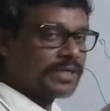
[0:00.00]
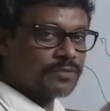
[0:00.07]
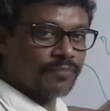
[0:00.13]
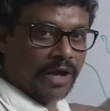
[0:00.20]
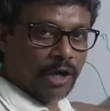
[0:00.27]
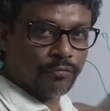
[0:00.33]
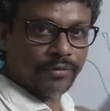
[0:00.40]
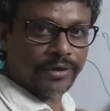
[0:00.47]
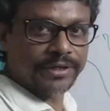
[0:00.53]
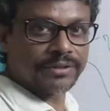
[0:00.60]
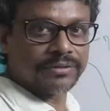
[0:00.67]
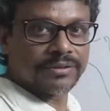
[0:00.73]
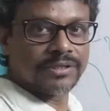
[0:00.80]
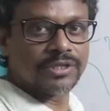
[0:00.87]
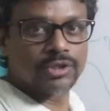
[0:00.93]
is bryophyte,
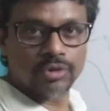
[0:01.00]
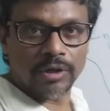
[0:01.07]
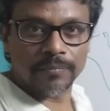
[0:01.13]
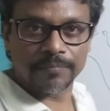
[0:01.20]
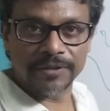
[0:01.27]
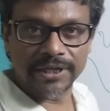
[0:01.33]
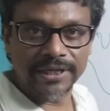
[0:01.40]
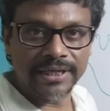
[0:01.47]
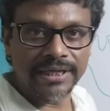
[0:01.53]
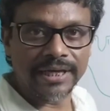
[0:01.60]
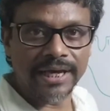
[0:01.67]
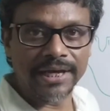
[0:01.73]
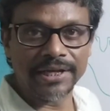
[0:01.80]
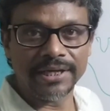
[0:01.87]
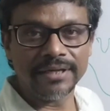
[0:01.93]
is not bearing
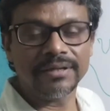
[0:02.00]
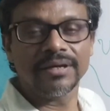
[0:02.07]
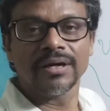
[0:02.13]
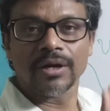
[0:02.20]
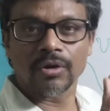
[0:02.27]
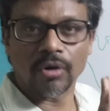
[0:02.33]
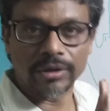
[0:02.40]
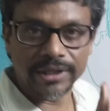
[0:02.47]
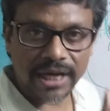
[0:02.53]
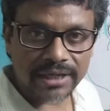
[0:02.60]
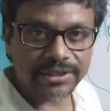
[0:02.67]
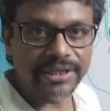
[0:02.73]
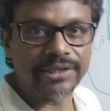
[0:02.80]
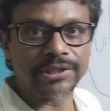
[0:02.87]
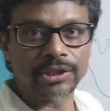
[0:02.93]
any
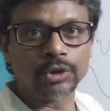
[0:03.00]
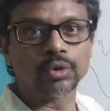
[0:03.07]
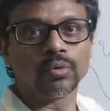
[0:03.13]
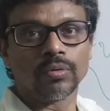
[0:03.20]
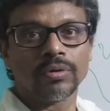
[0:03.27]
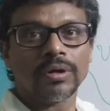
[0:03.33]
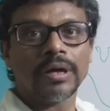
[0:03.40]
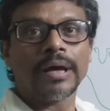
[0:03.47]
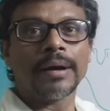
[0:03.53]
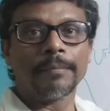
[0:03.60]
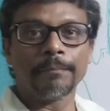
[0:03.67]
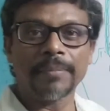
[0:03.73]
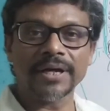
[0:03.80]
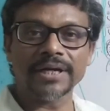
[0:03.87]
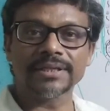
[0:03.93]
conducting tissue,
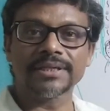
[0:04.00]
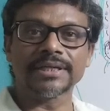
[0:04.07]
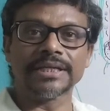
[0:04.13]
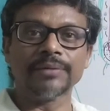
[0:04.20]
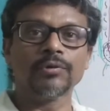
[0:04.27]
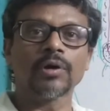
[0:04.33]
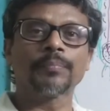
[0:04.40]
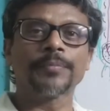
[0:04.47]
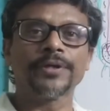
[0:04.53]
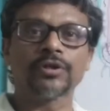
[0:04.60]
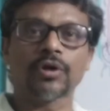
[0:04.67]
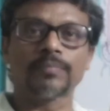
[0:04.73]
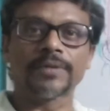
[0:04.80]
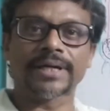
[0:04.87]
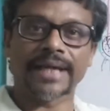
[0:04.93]
but the development
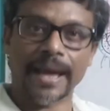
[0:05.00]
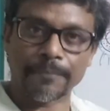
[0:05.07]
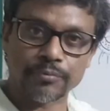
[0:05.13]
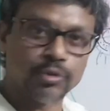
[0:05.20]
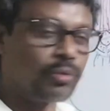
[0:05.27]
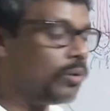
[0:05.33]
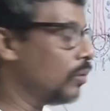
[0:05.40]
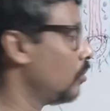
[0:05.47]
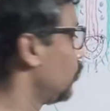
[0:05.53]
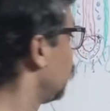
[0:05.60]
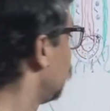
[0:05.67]
of the capsule,